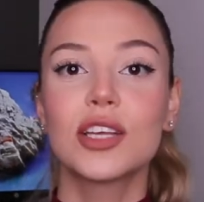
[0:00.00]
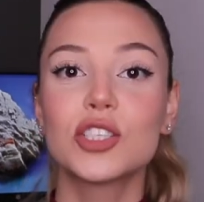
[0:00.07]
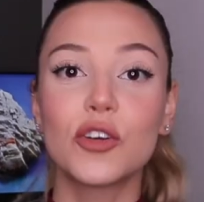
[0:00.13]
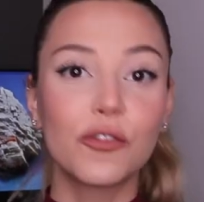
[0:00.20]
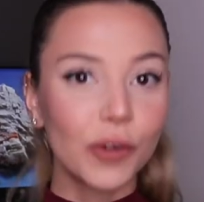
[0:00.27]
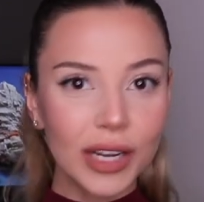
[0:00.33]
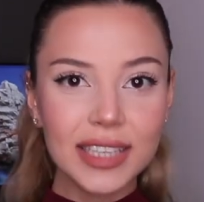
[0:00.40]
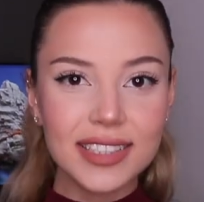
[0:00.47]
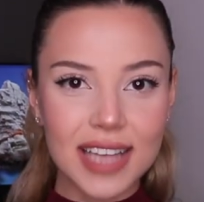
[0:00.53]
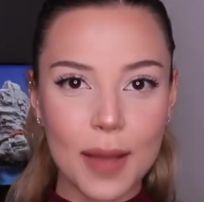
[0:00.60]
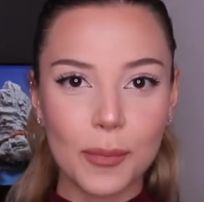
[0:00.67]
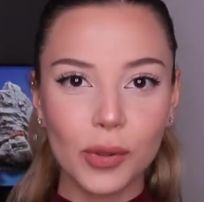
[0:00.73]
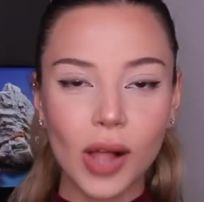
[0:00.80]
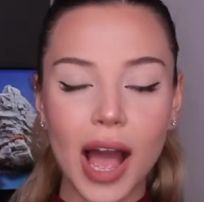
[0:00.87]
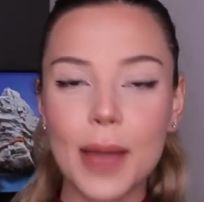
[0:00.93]
So for
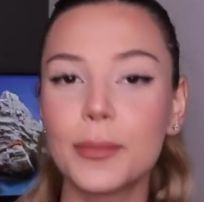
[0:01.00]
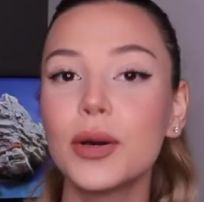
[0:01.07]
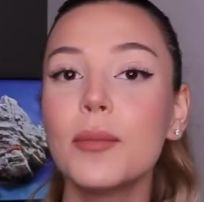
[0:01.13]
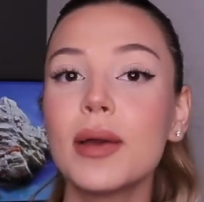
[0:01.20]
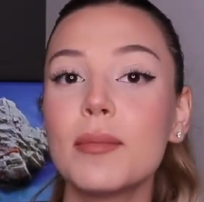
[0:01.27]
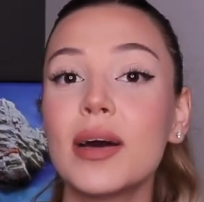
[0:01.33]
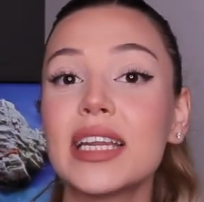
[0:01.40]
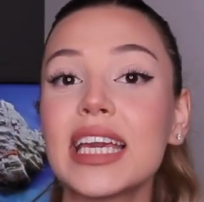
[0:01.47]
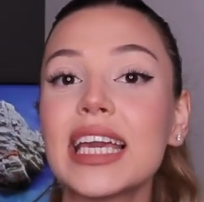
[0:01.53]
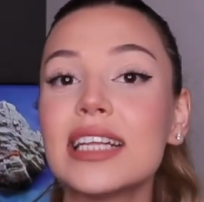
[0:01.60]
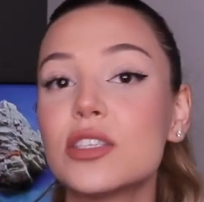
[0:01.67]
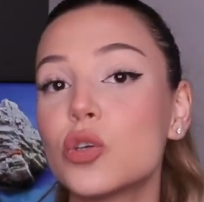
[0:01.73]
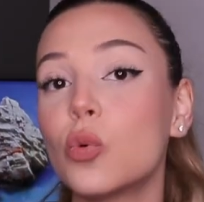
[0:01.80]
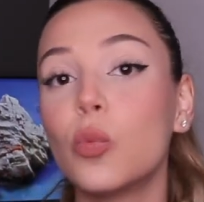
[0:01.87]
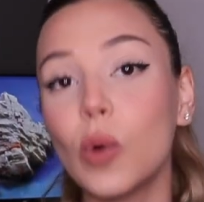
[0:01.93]
example, I put my money
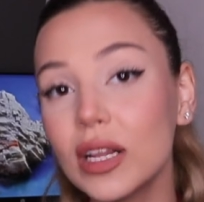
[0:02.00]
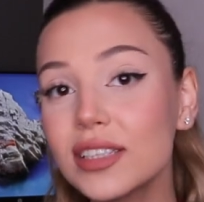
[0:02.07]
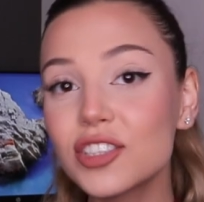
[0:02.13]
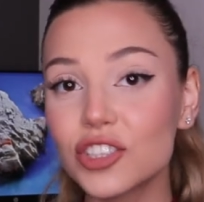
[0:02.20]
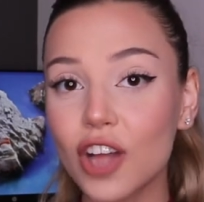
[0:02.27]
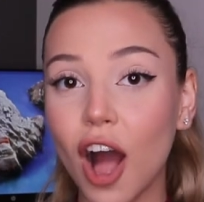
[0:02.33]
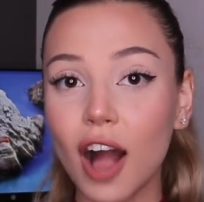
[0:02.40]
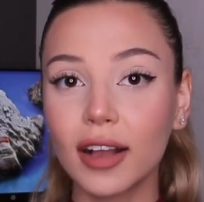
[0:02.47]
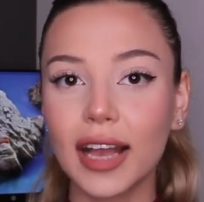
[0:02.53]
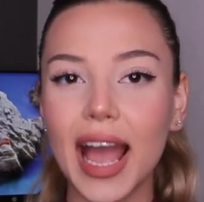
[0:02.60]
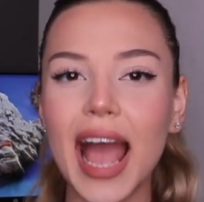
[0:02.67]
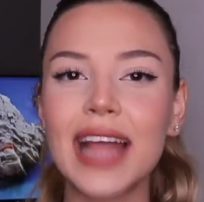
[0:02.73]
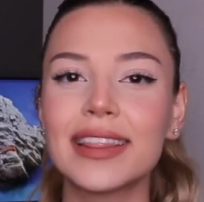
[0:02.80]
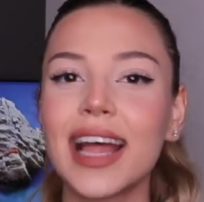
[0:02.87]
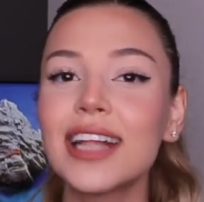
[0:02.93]
into one stock
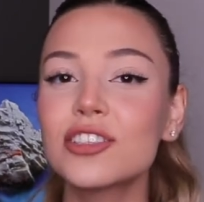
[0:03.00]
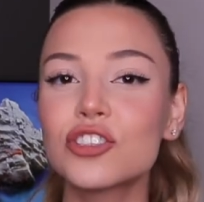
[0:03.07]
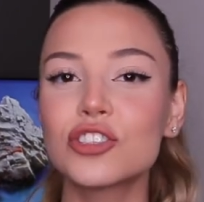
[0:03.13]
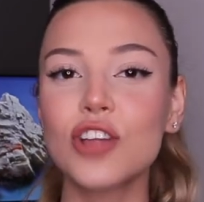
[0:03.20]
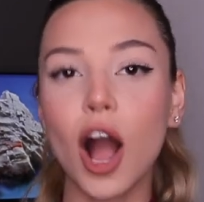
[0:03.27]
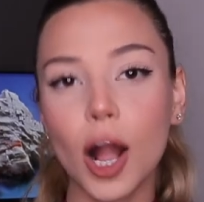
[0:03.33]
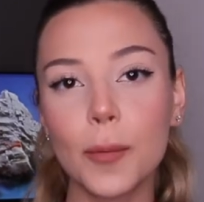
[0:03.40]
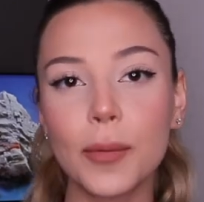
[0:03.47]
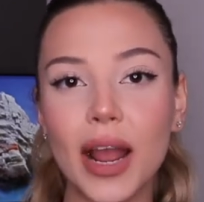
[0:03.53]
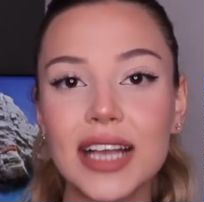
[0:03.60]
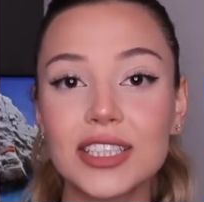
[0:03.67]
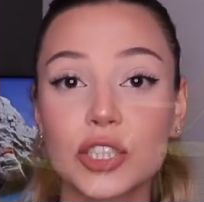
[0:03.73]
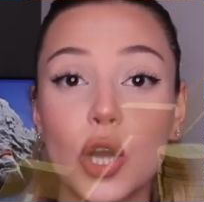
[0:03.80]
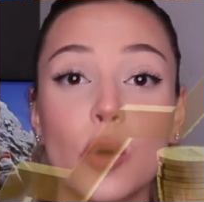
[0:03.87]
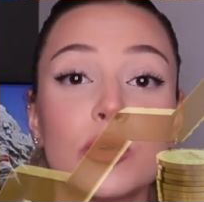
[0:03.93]
and that stock
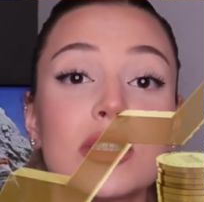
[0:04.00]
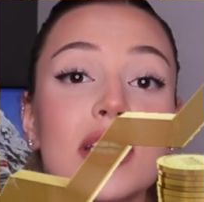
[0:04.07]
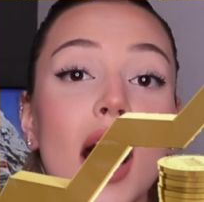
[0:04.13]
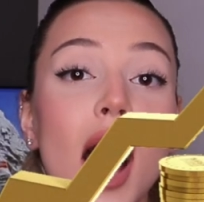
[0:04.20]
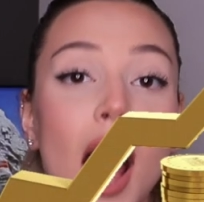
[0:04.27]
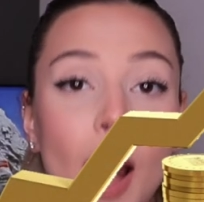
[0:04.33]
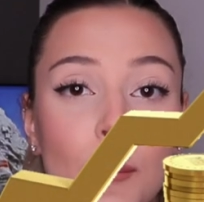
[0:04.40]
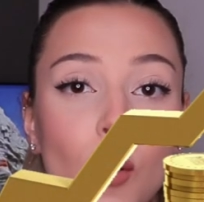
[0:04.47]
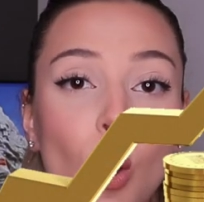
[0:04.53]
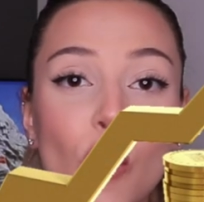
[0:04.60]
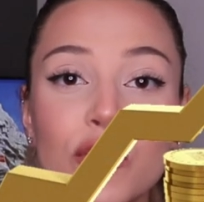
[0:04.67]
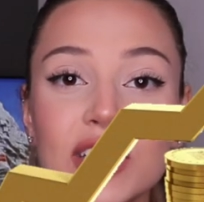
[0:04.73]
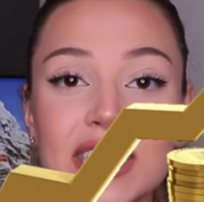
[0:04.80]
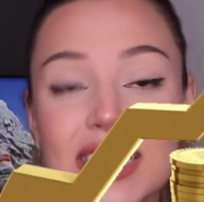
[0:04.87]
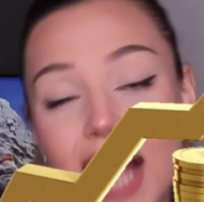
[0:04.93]
price goes up
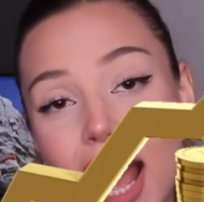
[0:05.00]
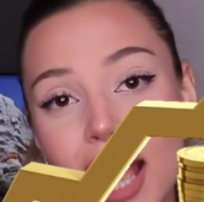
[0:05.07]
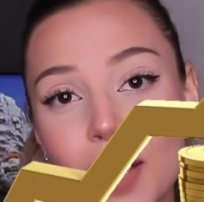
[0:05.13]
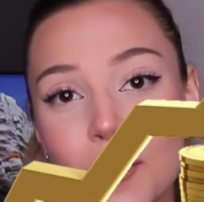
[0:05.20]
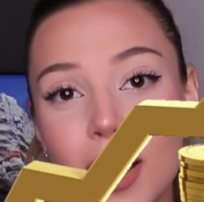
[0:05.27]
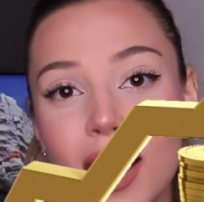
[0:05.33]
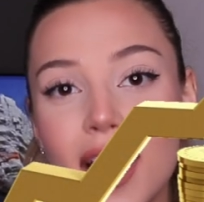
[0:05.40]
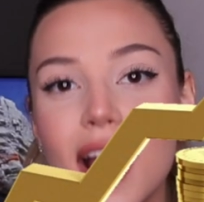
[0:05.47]
over time.